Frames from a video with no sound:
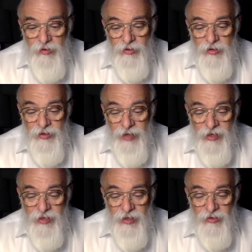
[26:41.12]
So the
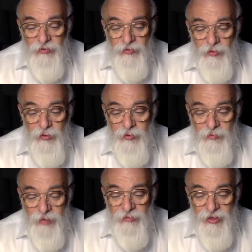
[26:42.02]
taste of the food,
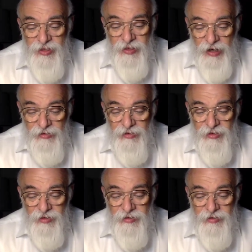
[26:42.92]
mamish,
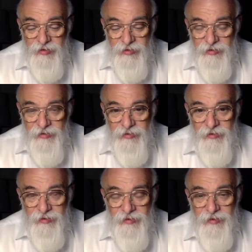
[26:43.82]
nourishes
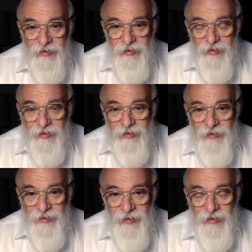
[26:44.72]

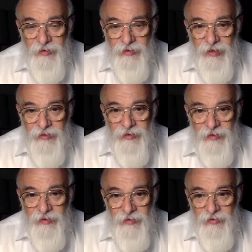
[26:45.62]
the that
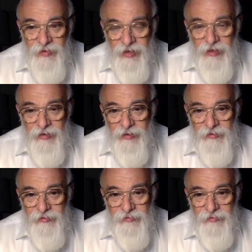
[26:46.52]
the the
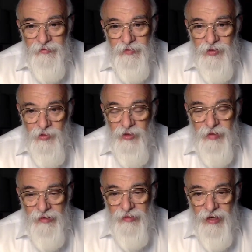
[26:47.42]
seichel, which is all
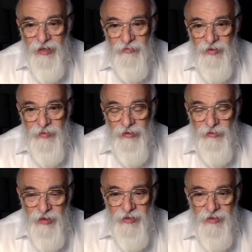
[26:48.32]
about time, about
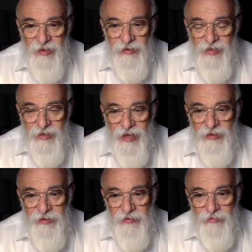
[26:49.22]
reasons,
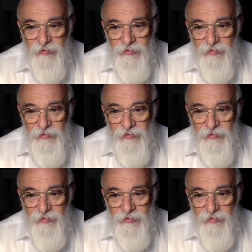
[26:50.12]
understanding.